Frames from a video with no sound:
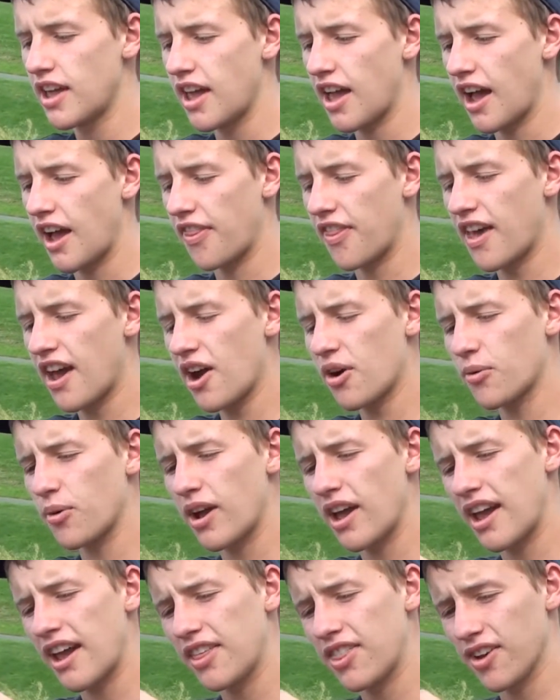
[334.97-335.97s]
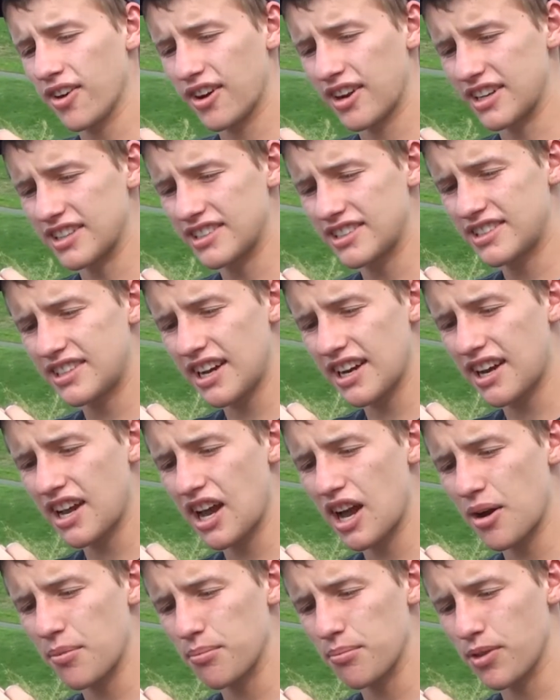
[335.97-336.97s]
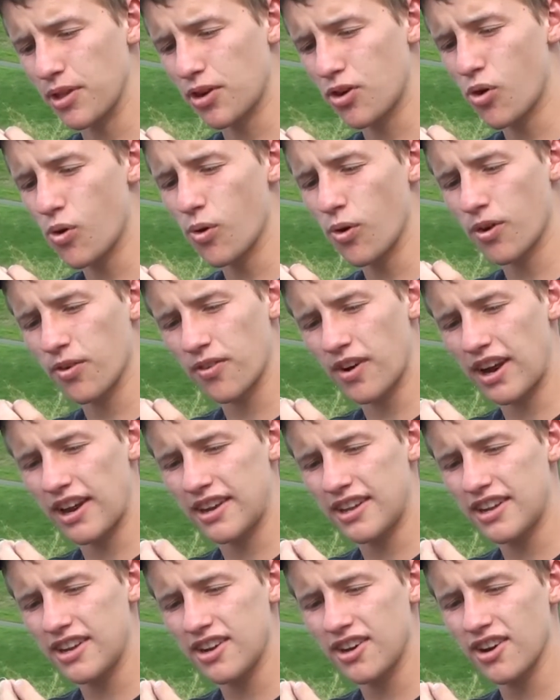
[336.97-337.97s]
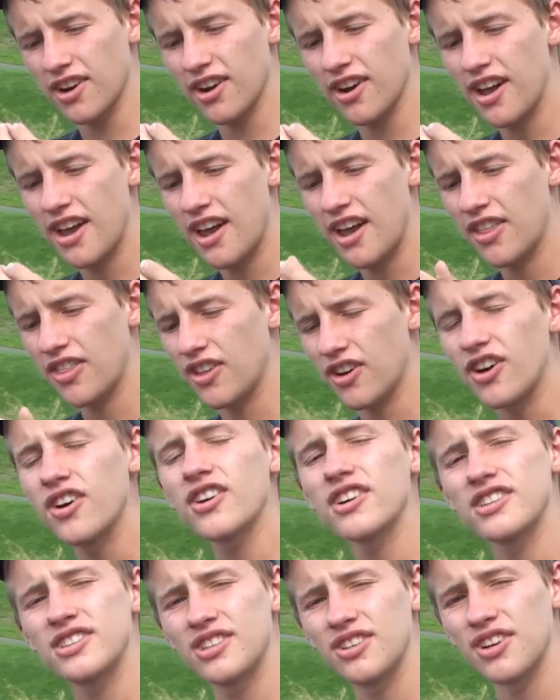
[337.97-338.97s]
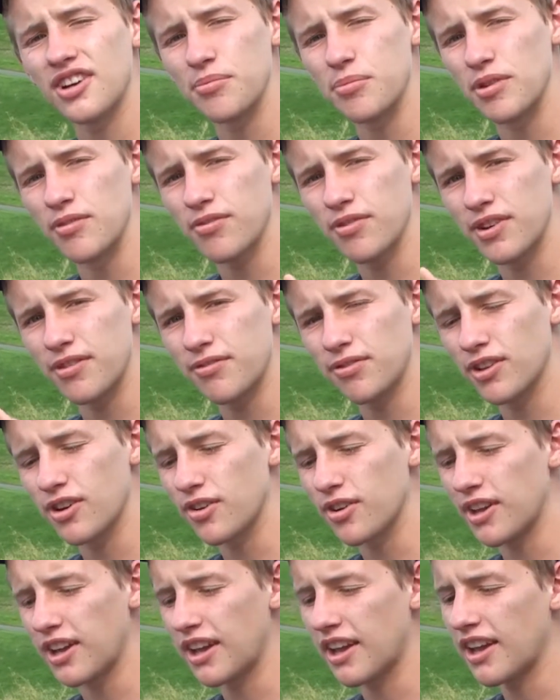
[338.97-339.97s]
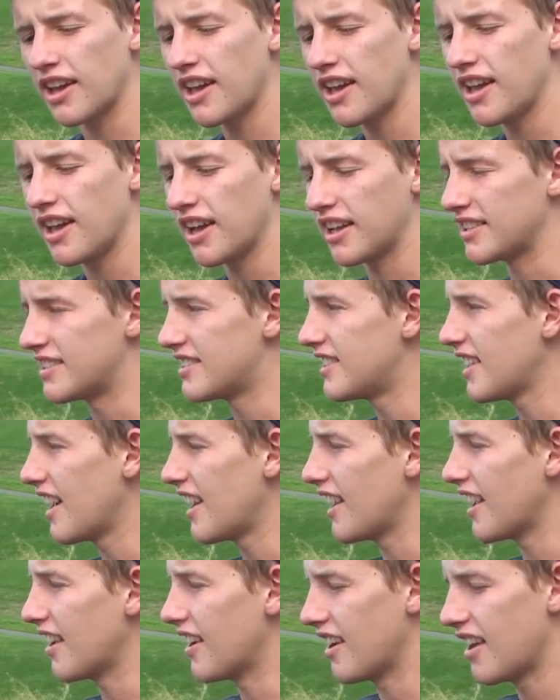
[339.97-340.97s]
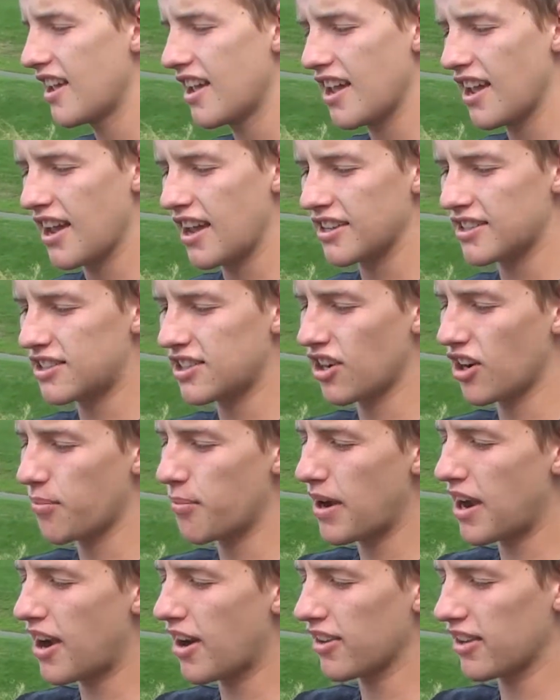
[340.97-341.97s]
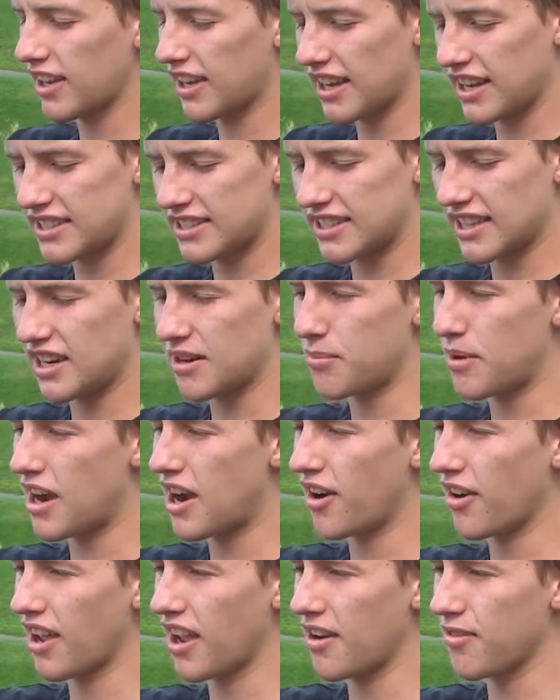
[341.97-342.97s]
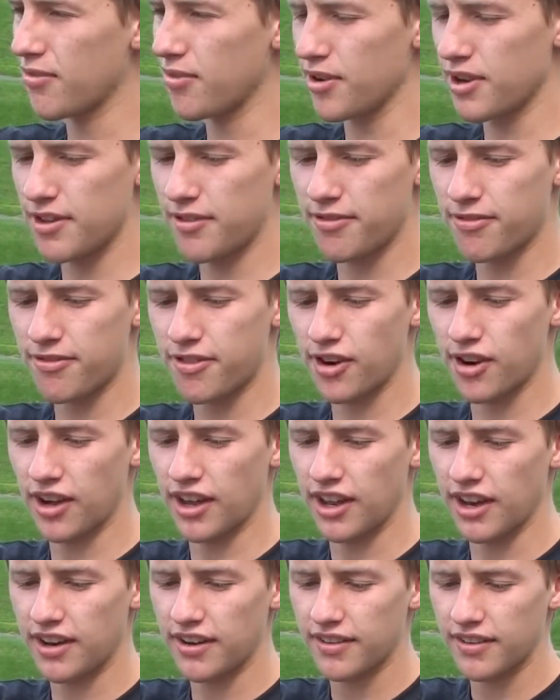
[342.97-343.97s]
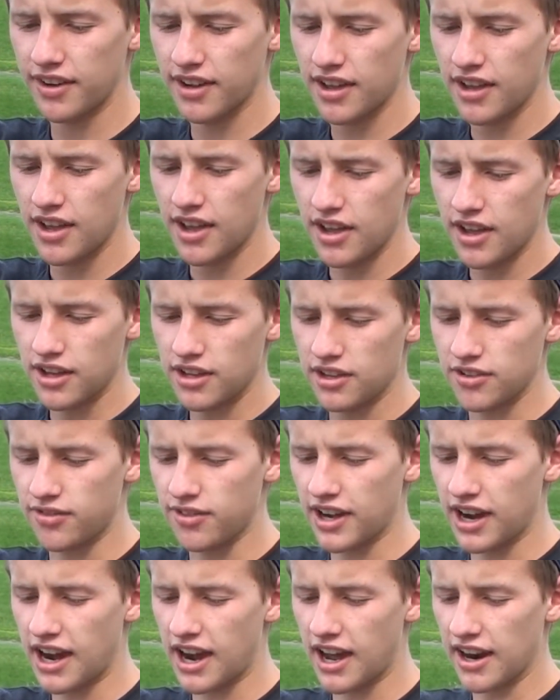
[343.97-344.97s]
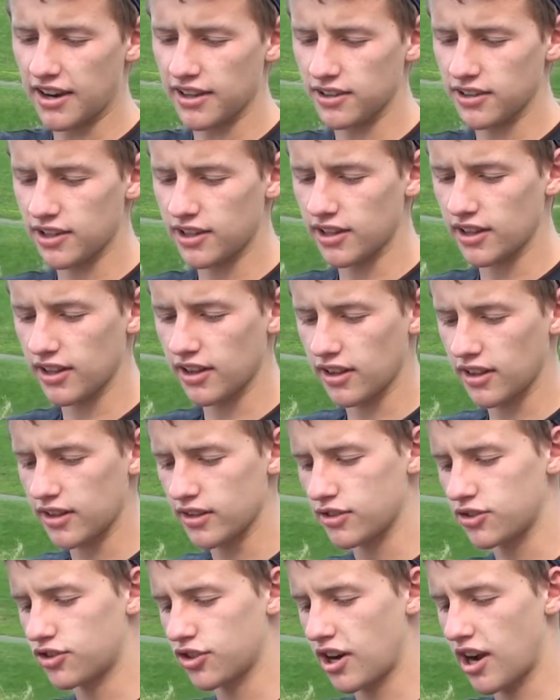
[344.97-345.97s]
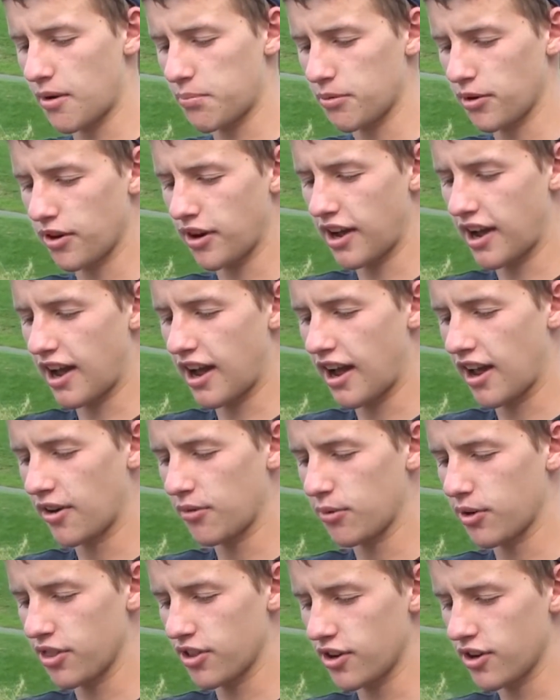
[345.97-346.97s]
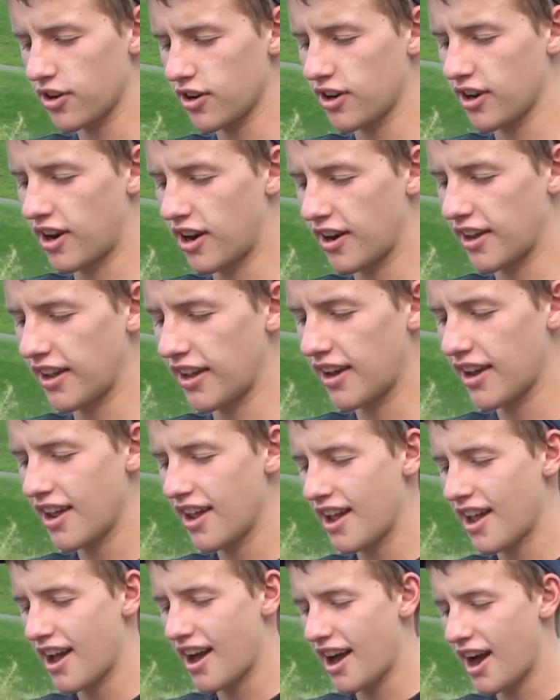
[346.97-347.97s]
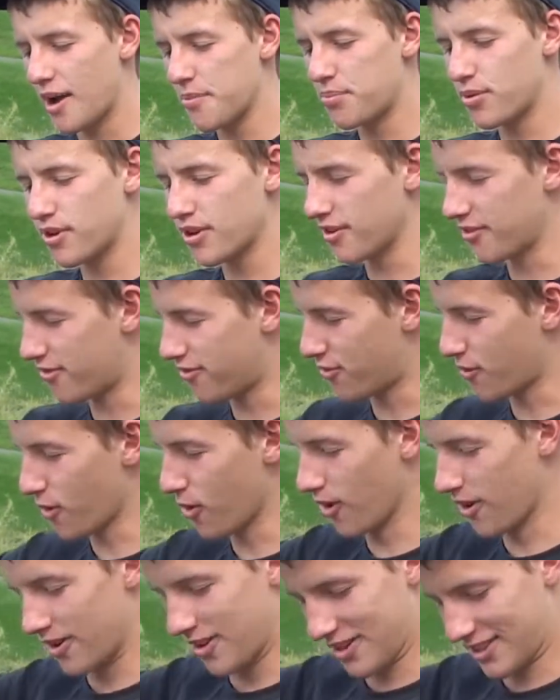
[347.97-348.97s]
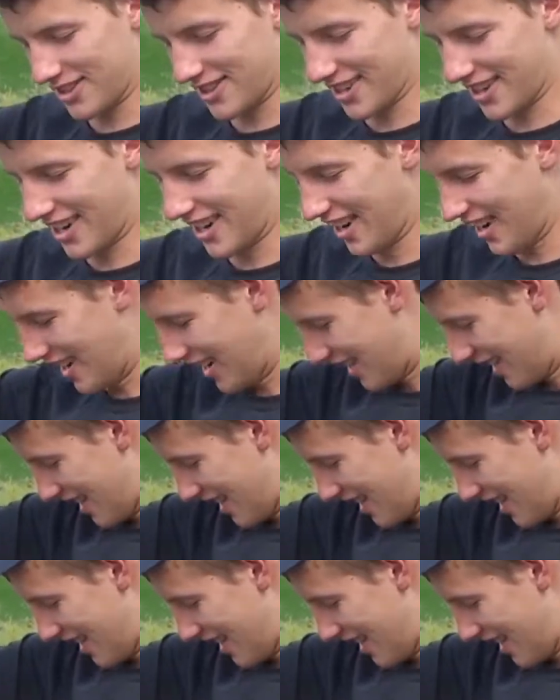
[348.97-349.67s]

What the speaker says: And that way they're going to suck up the corn right here, and the hook is still going to be free floating and set it. And so about, like I said, about every foot you've got a little dropper knot with a hook on it. I put 4 hooks on,